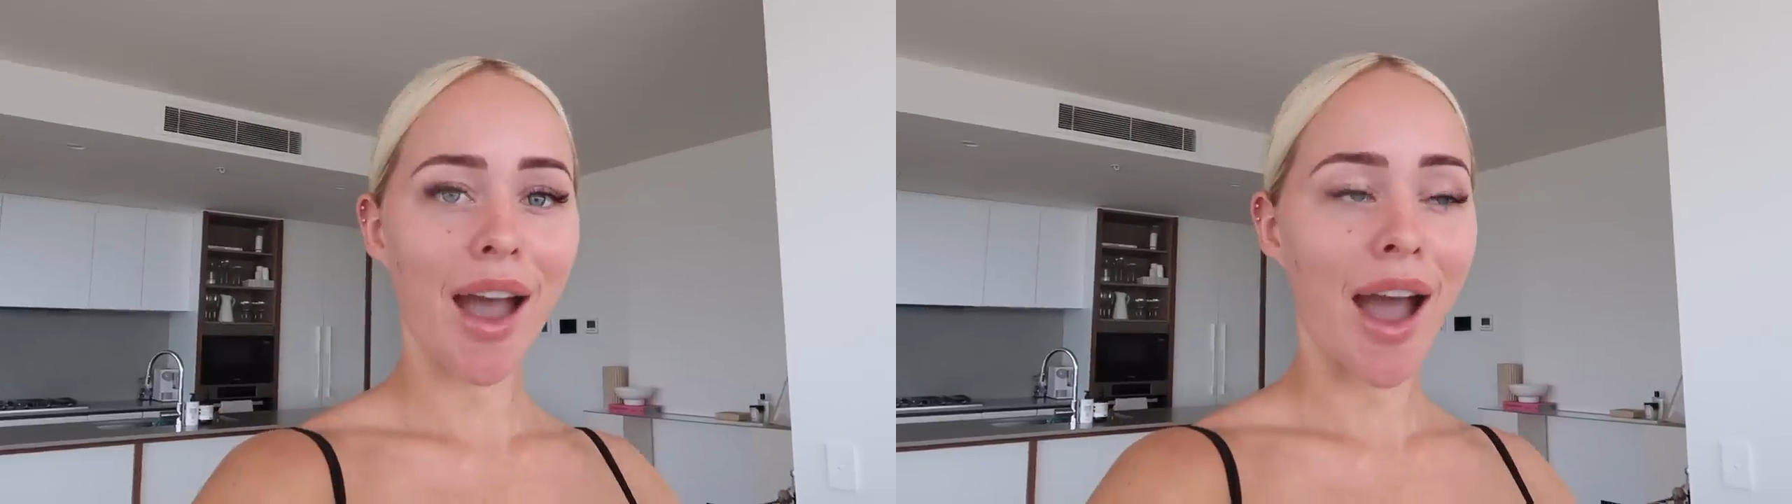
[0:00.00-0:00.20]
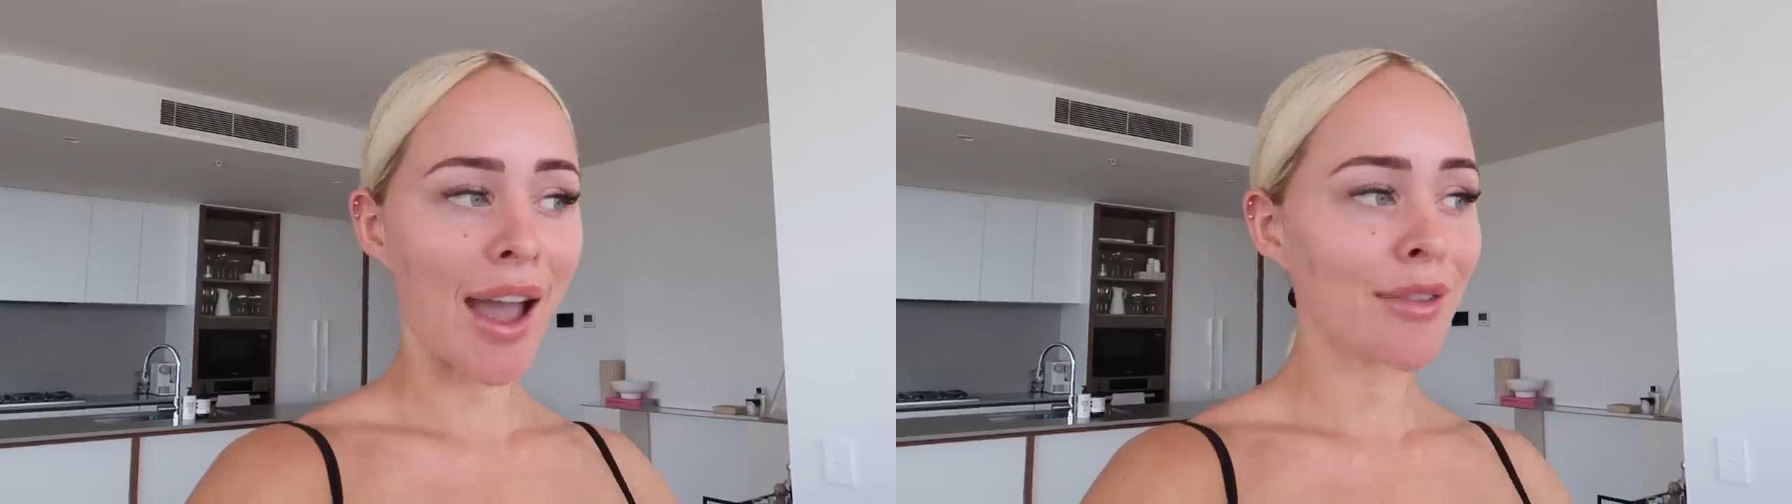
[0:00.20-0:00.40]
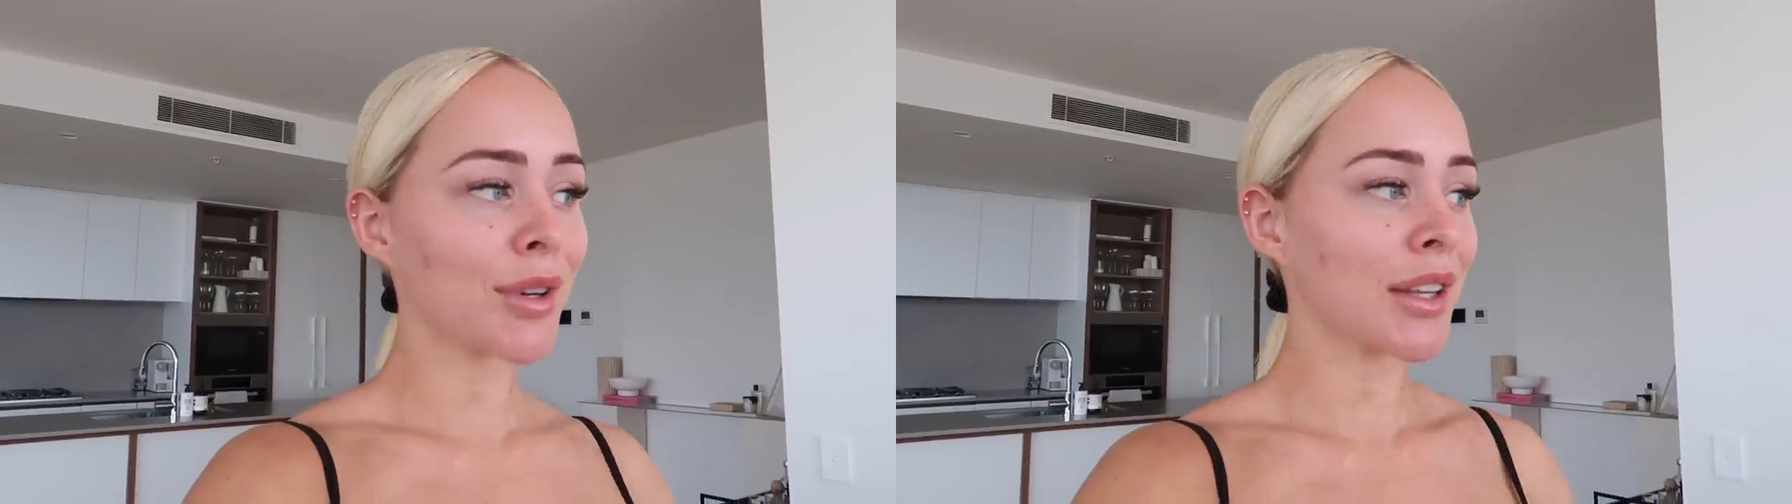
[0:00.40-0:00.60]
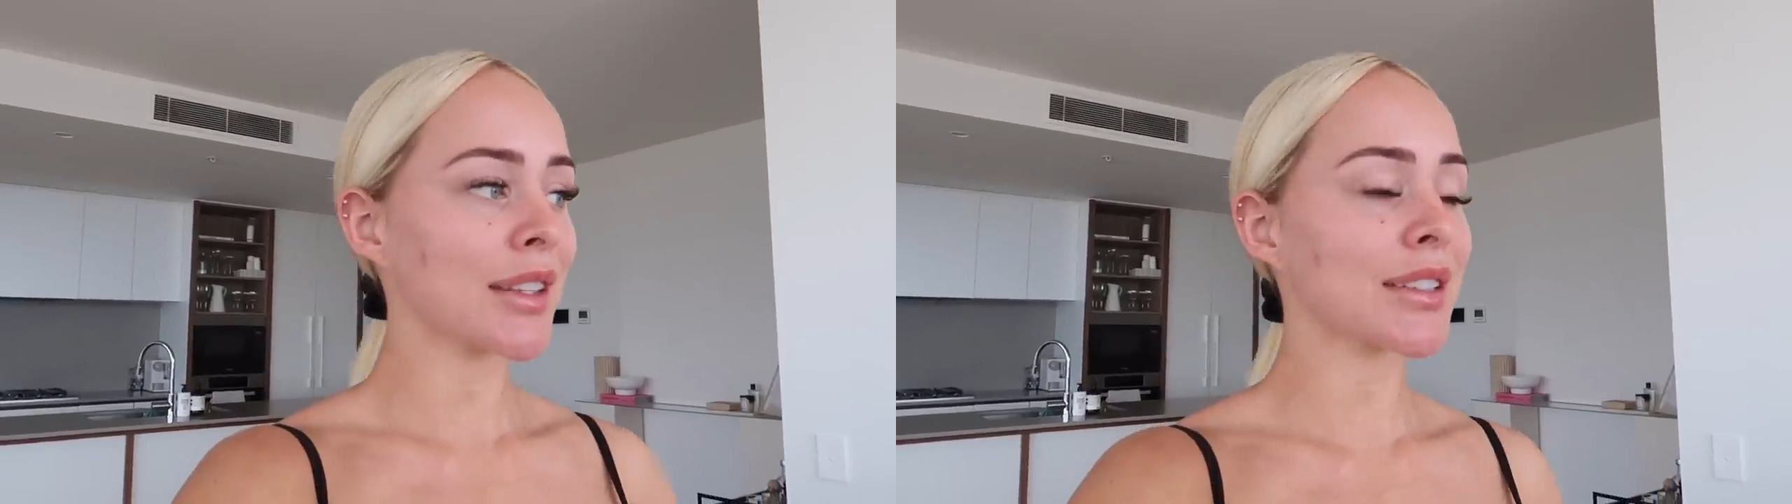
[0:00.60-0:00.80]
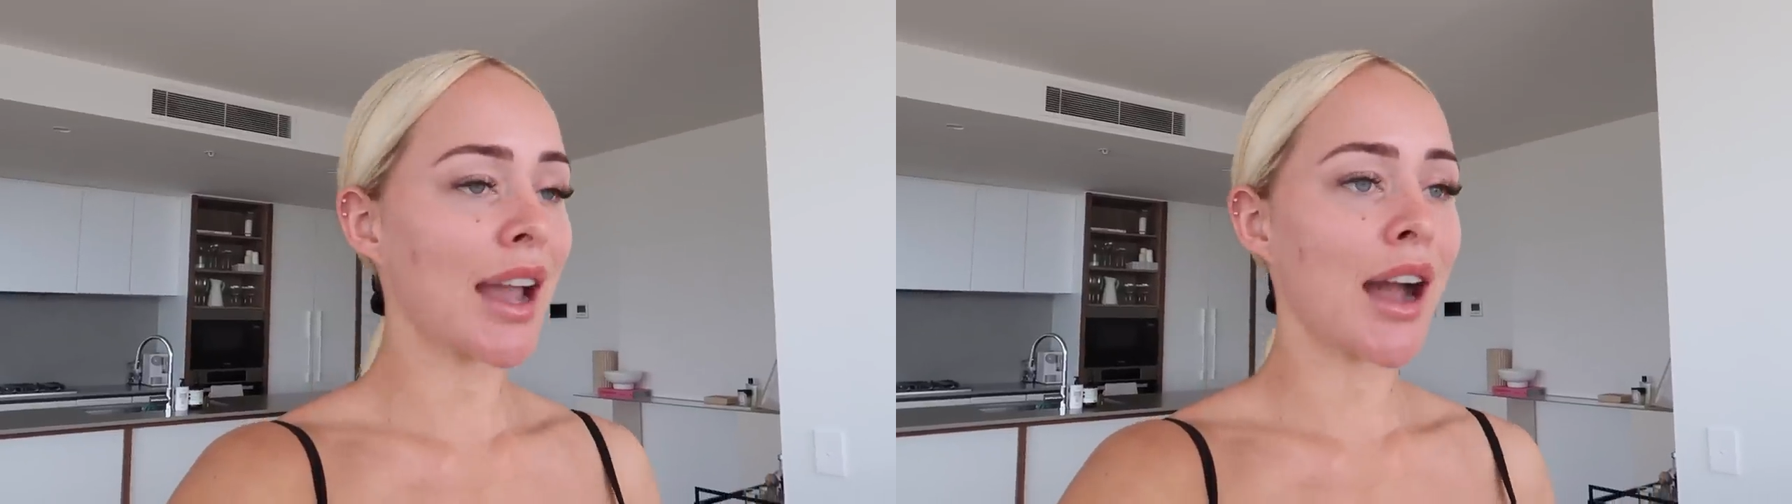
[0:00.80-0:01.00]
I have wanted
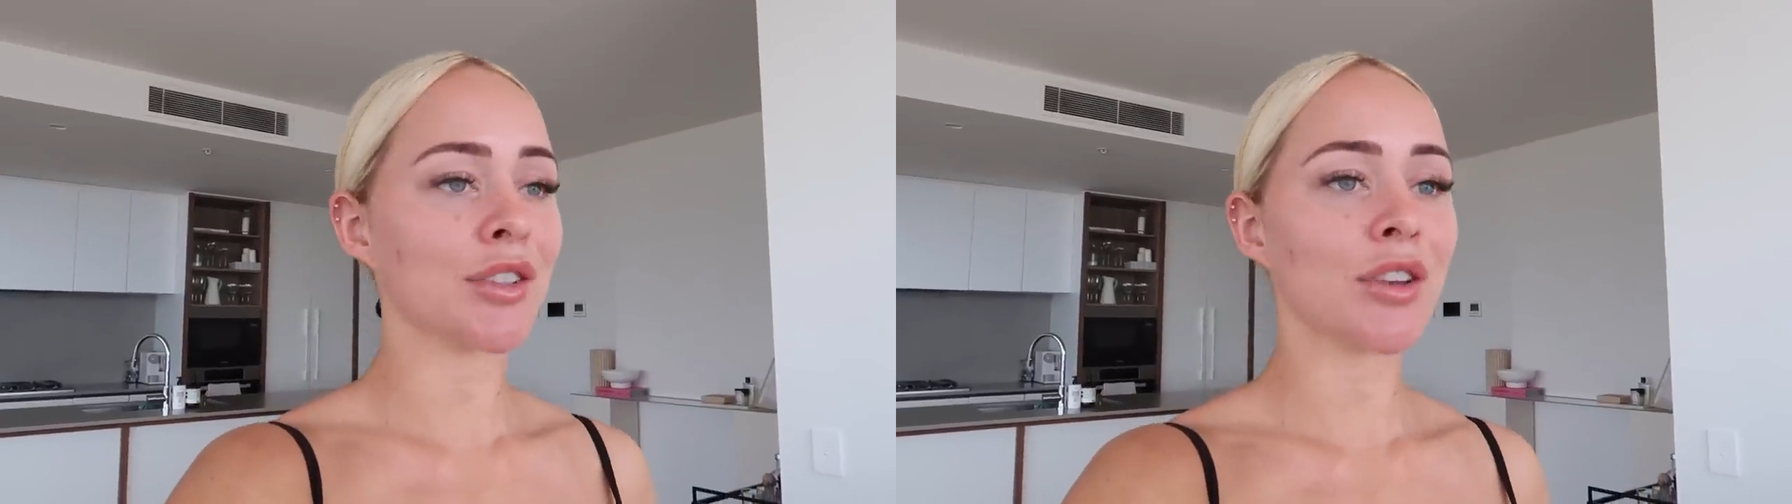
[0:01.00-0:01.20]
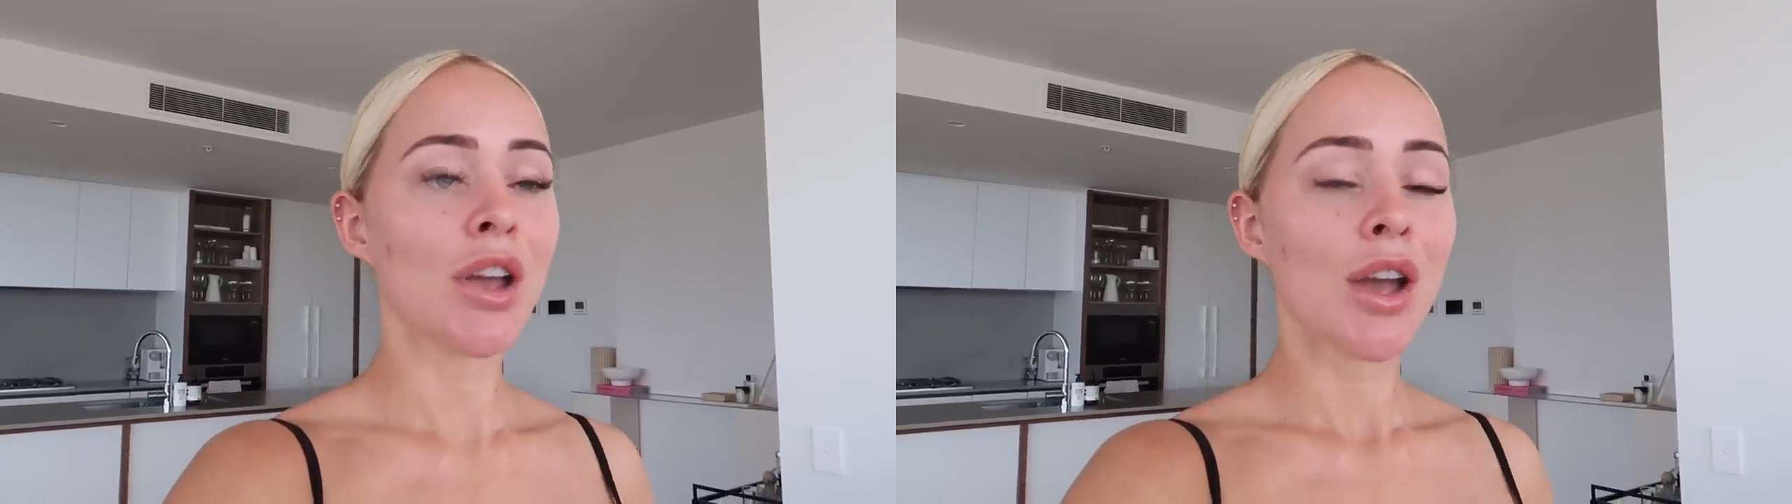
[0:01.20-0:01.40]
this couch